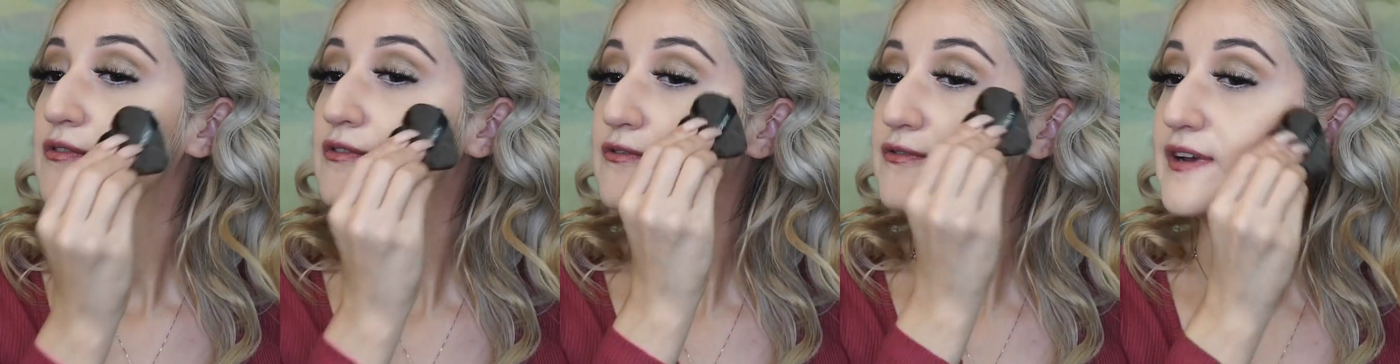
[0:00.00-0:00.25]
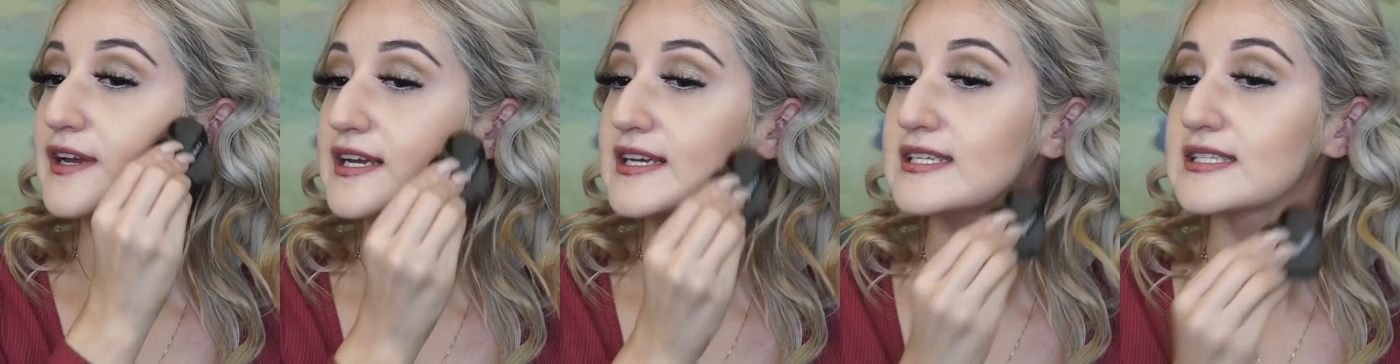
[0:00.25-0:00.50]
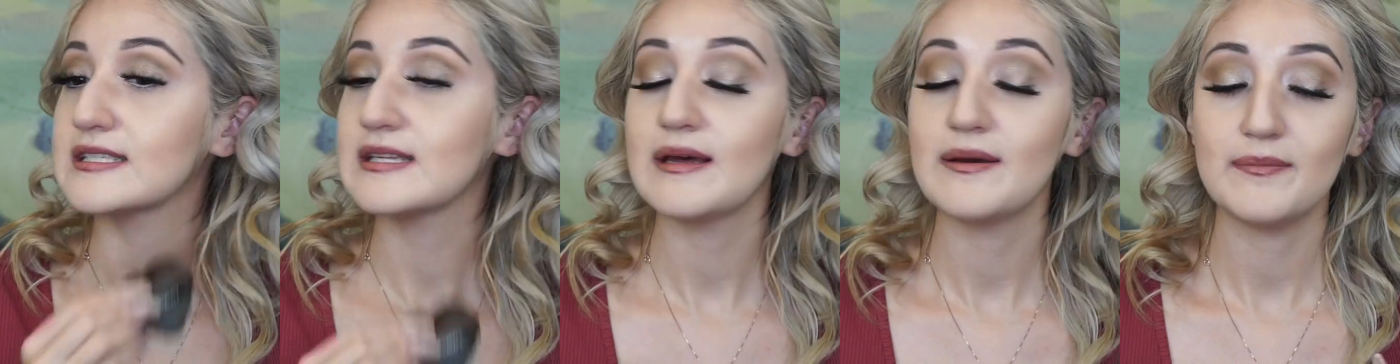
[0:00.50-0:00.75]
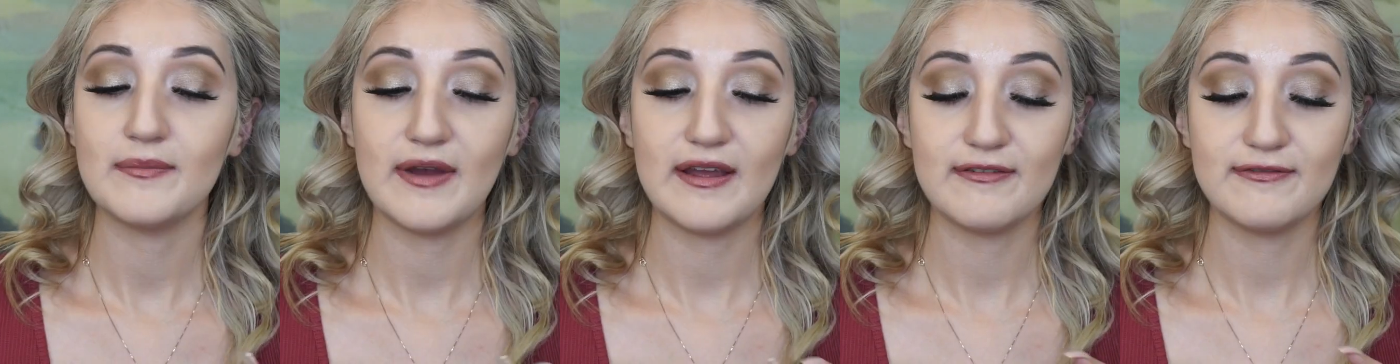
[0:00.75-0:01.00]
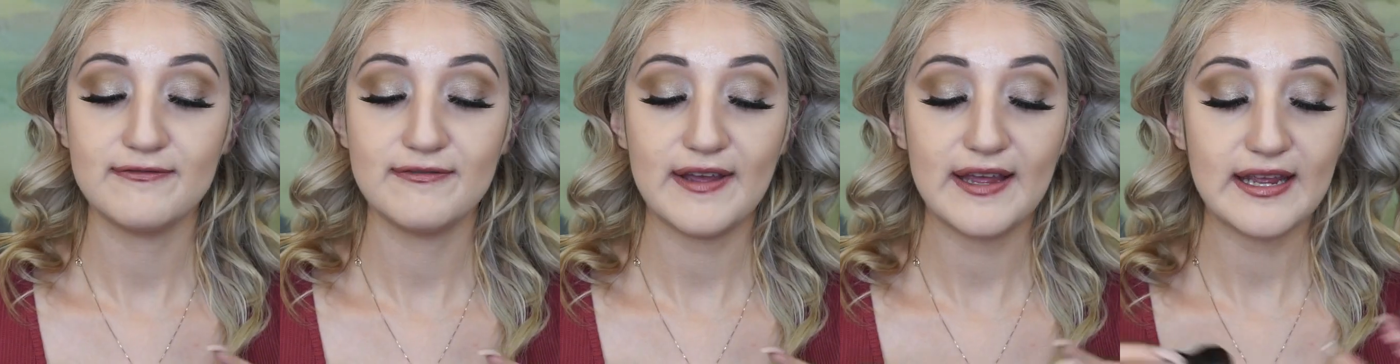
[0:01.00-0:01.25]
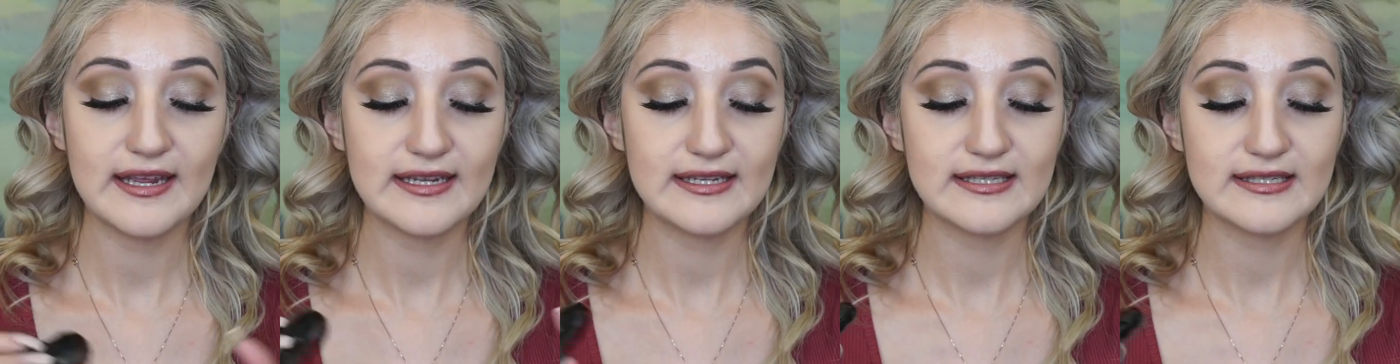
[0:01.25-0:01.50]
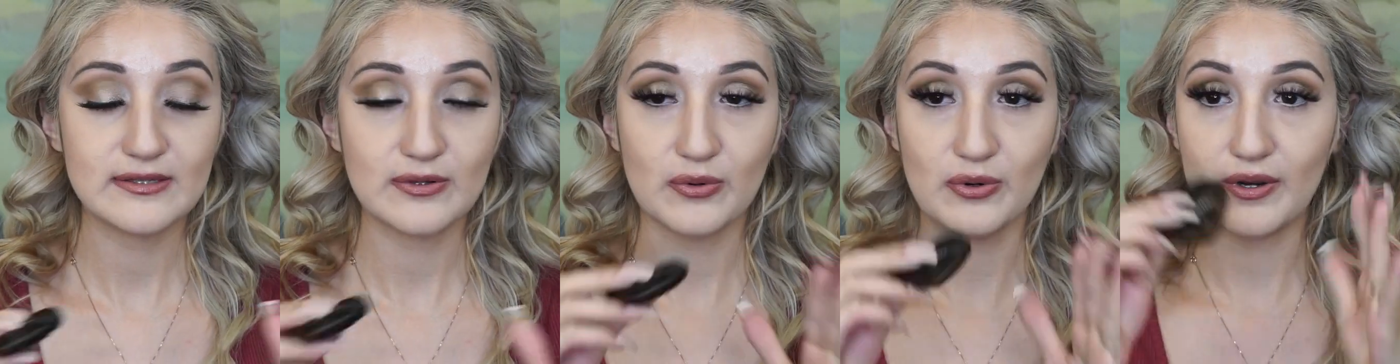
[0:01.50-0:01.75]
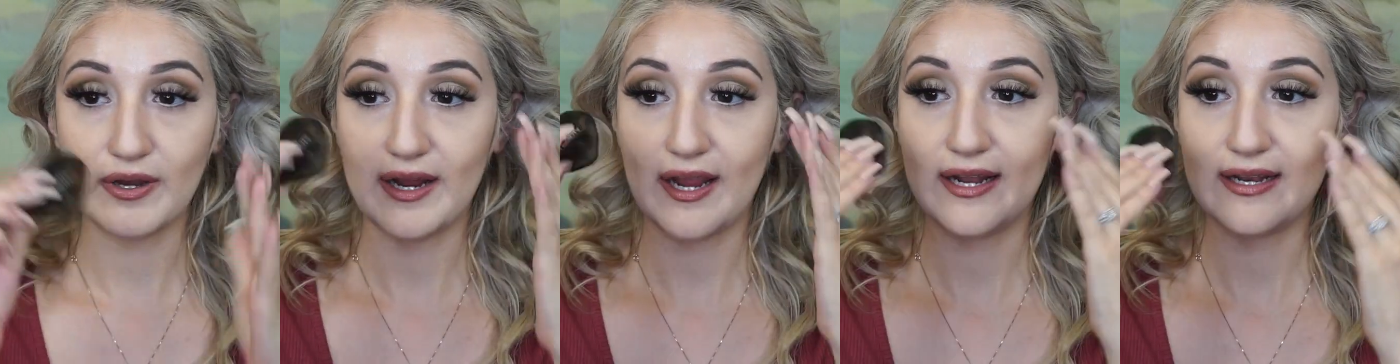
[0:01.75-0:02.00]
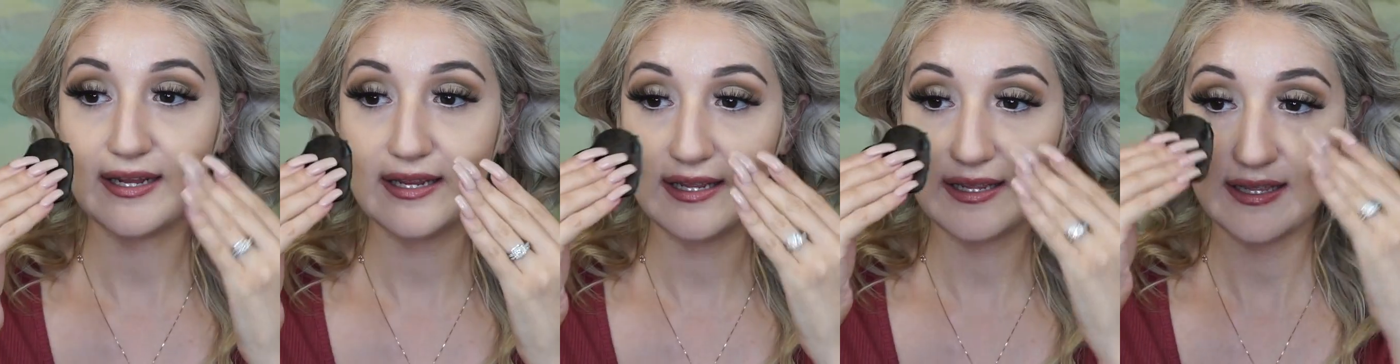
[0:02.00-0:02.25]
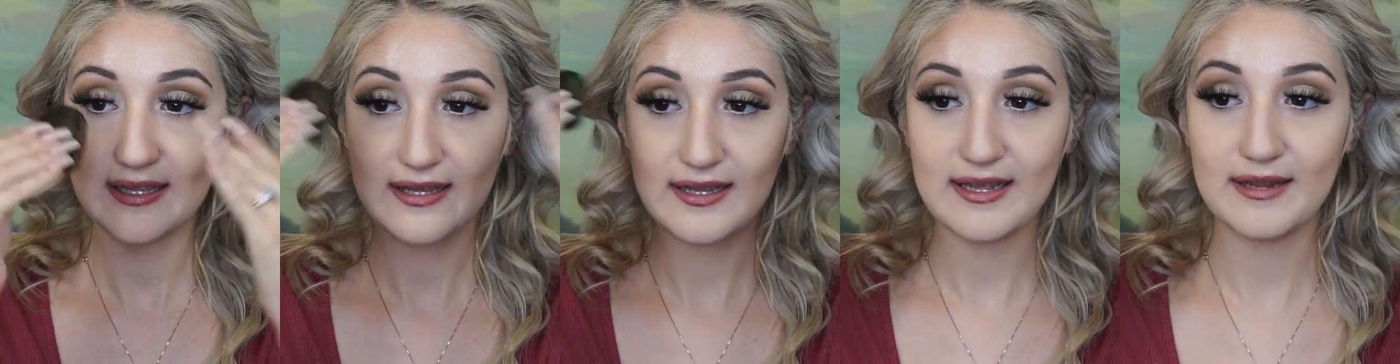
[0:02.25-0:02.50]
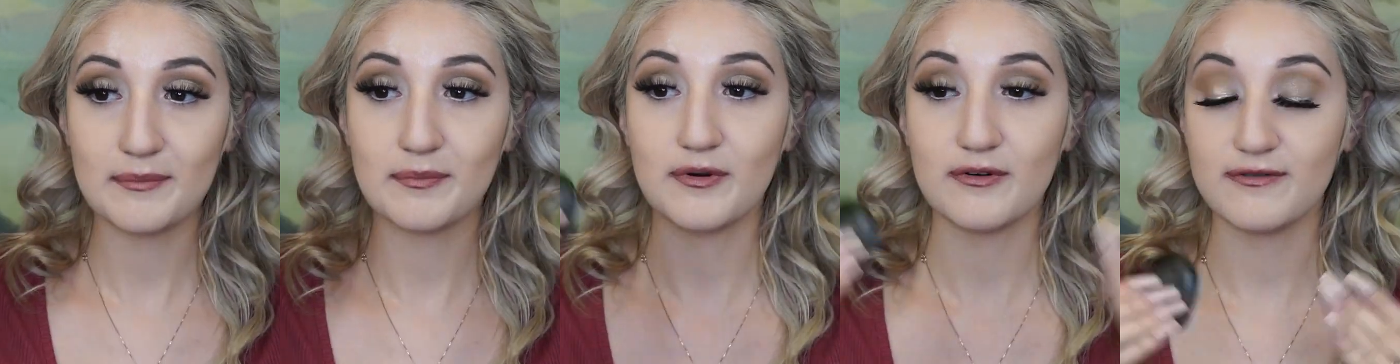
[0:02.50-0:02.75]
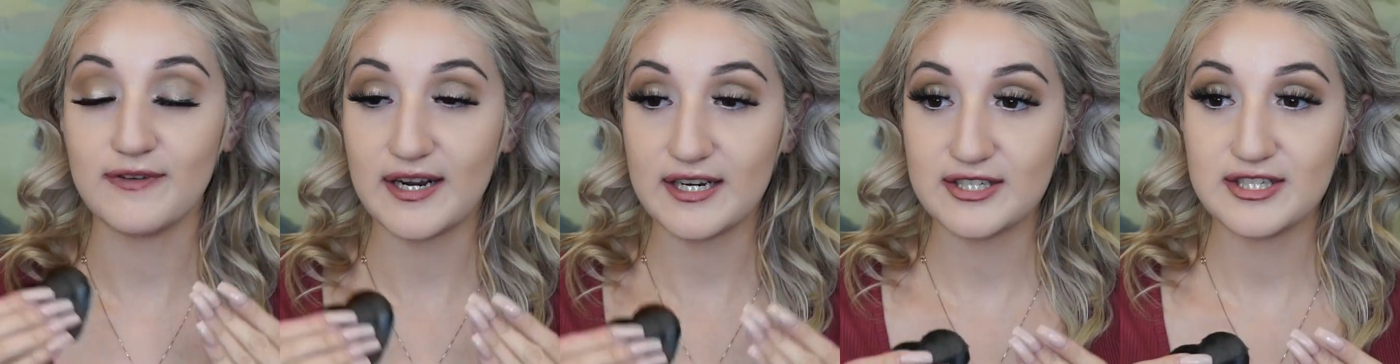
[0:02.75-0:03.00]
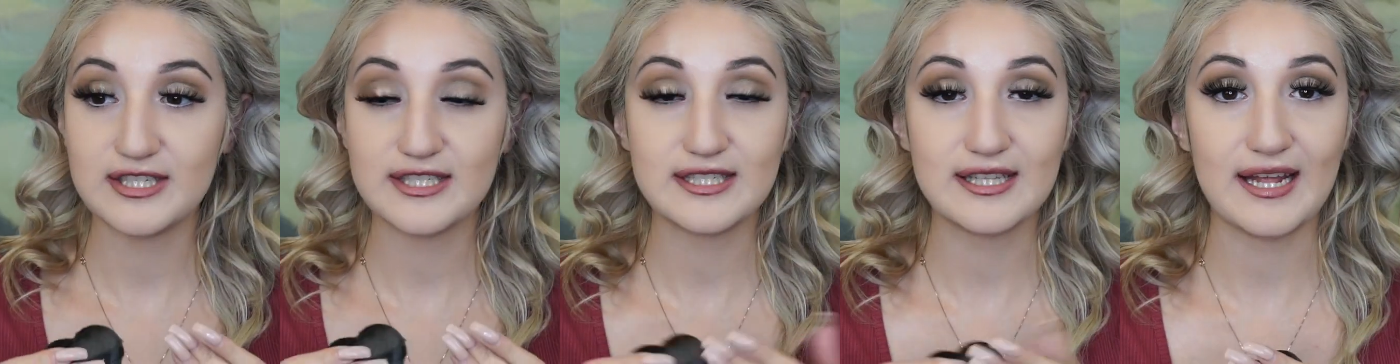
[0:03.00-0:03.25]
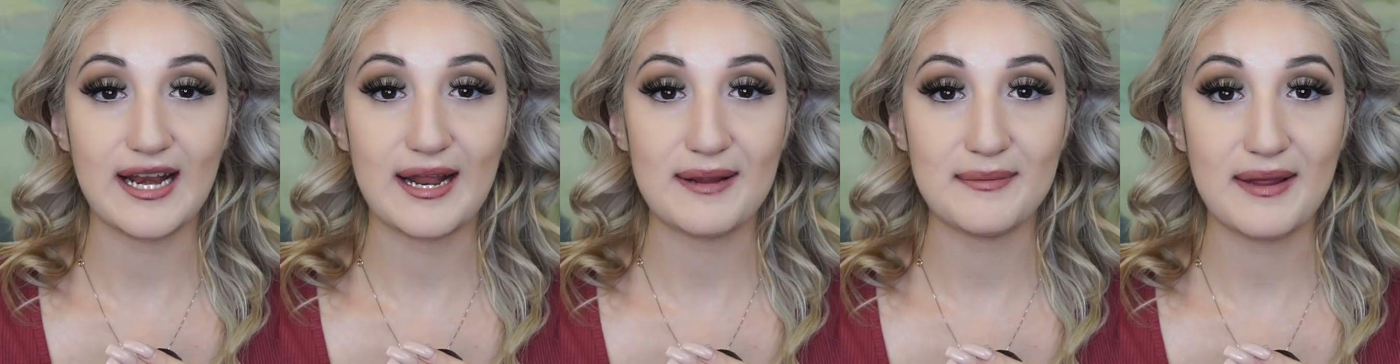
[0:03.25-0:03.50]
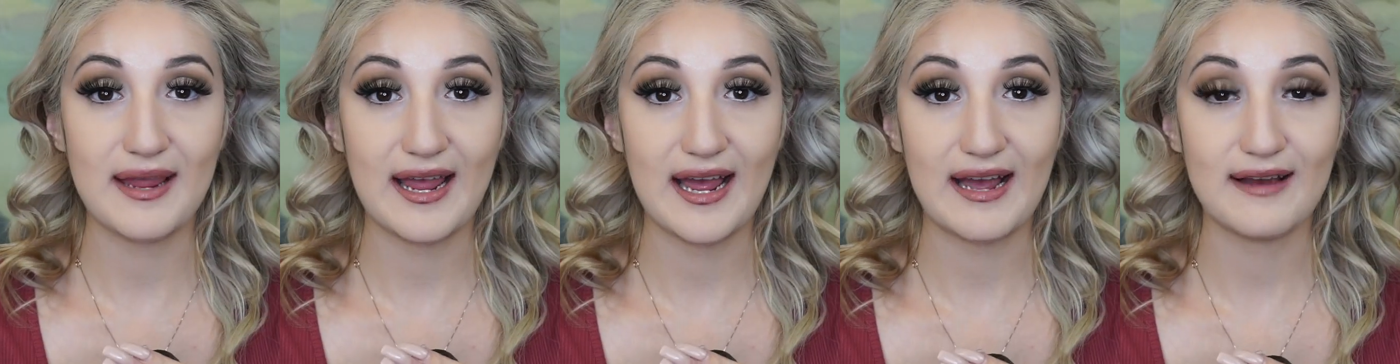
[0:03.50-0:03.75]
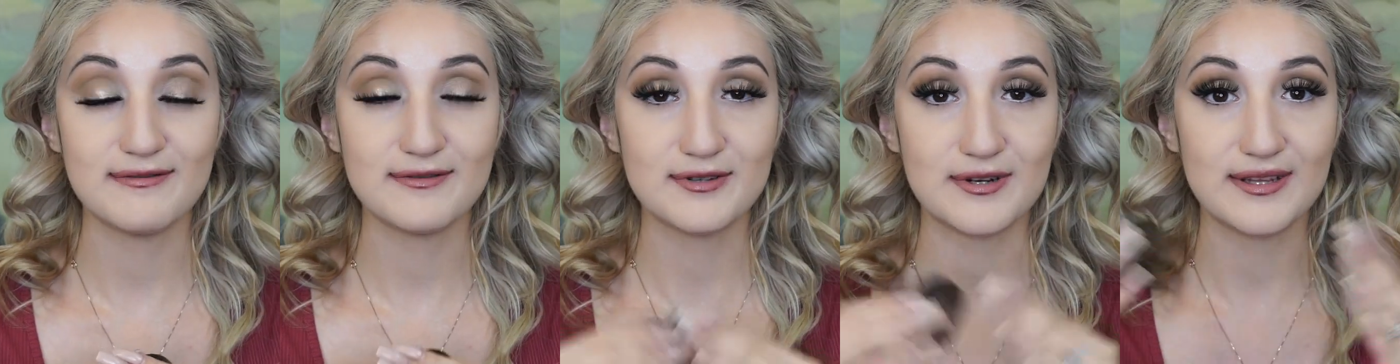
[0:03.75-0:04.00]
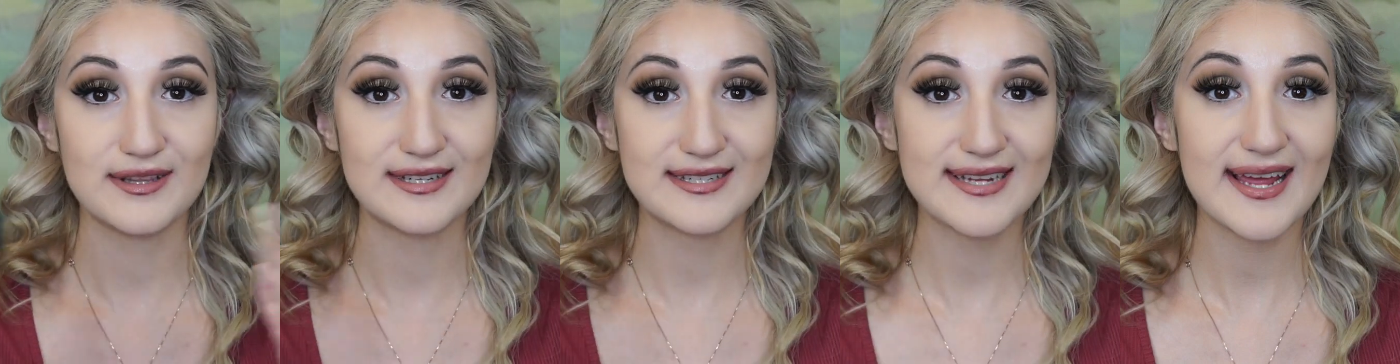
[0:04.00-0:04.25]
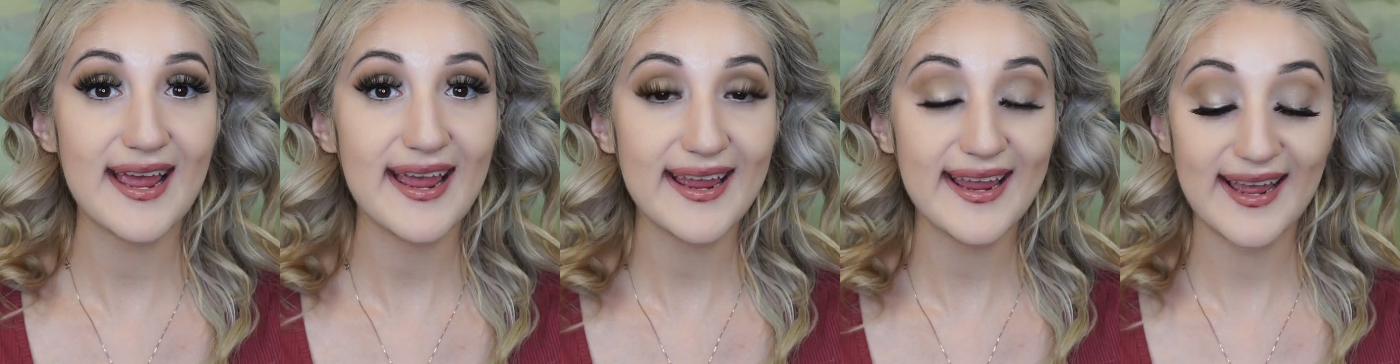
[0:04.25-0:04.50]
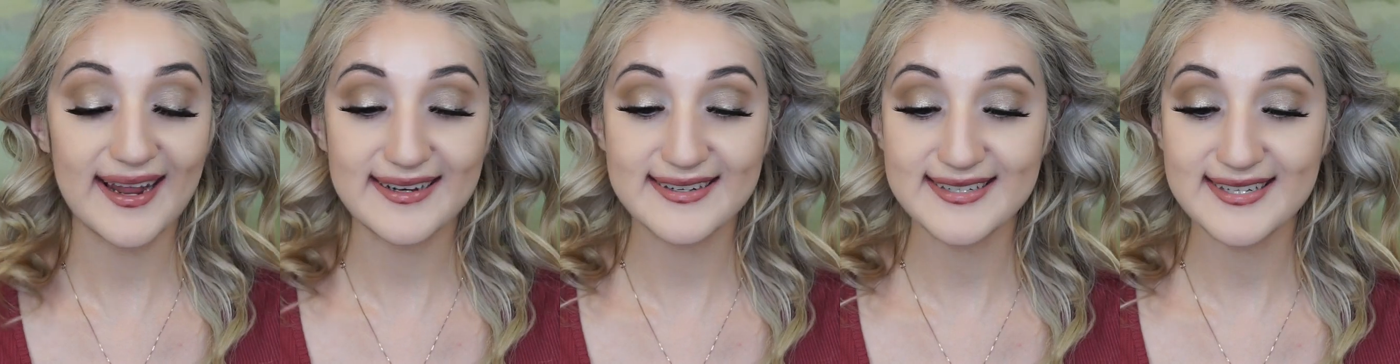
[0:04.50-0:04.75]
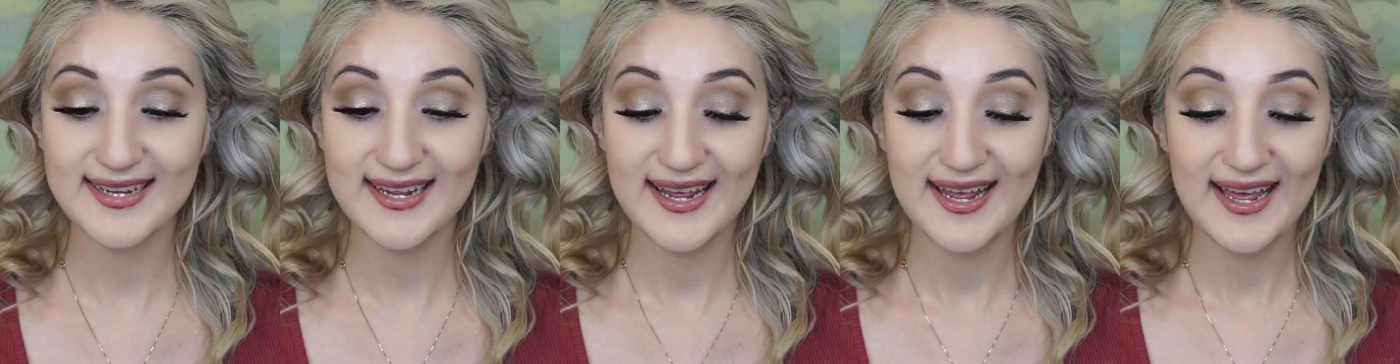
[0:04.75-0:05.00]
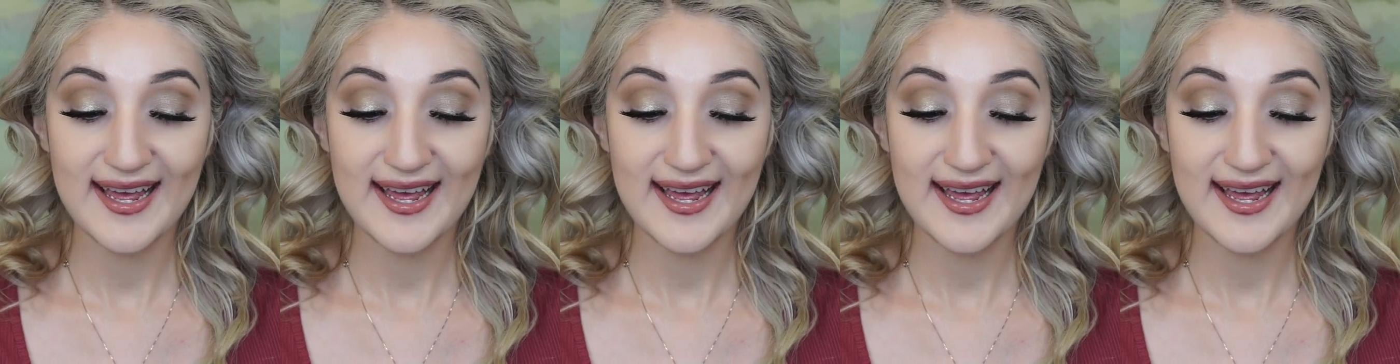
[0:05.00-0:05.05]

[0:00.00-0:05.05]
fix my face or any imperfections that I may have during the day, and